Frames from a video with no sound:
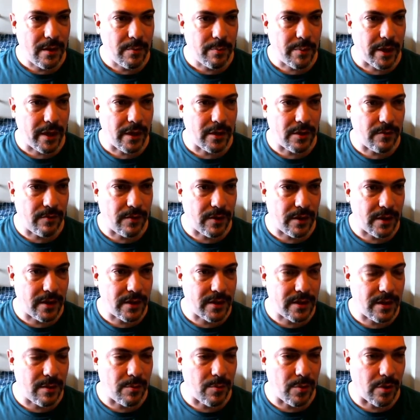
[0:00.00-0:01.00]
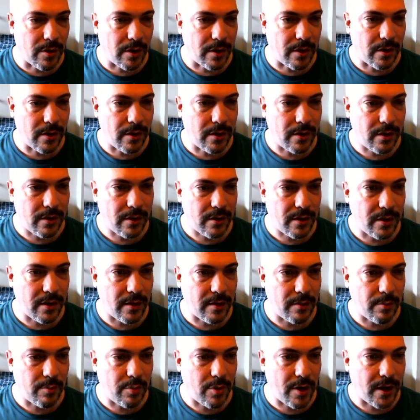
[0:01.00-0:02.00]
But it's a very similar
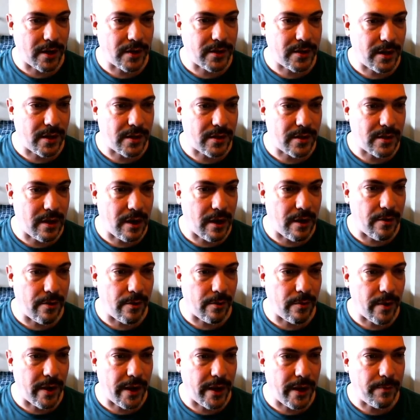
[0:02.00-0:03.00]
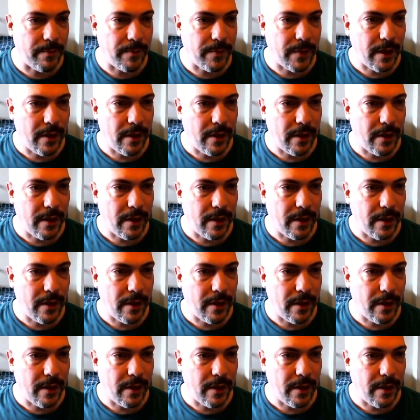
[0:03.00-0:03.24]
uh, process either way.